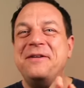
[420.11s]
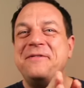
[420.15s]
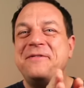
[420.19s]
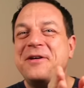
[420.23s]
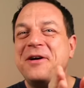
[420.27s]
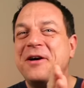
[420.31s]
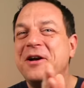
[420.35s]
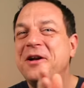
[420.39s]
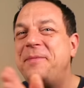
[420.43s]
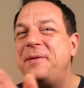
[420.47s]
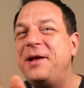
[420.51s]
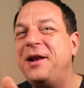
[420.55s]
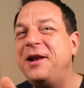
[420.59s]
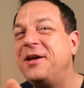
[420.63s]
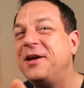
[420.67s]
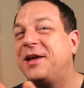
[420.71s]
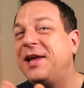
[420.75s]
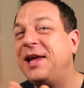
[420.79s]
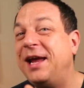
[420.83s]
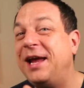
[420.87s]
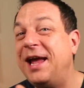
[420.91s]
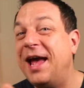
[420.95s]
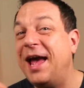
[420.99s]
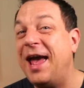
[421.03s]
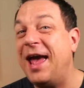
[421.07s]
You've got to be
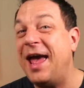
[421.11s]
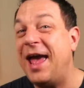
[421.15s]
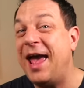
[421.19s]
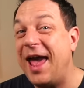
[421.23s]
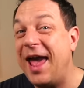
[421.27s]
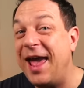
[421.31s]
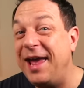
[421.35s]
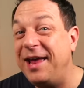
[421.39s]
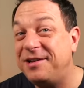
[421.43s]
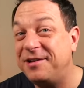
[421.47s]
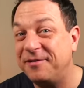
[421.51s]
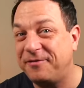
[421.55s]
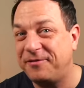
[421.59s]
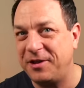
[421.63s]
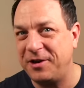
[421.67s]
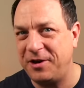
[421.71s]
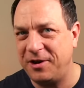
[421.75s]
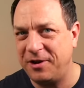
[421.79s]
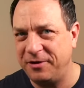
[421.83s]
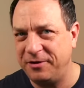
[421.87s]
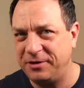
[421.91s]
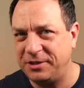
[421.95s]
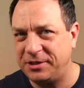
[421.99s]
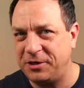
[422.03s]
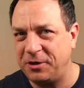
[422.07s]
looking ahead of the
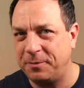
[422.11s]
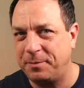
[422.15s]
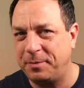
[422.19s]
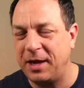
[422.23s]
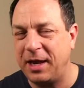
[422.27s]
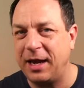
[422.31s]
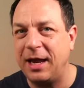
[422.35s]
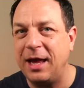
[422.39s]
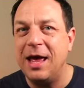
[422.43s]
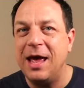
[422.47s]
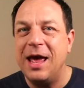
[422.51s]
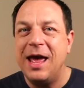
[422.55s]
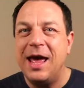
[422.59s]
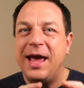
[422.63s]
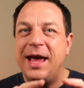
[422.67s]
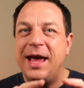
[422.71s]
notes you're playing,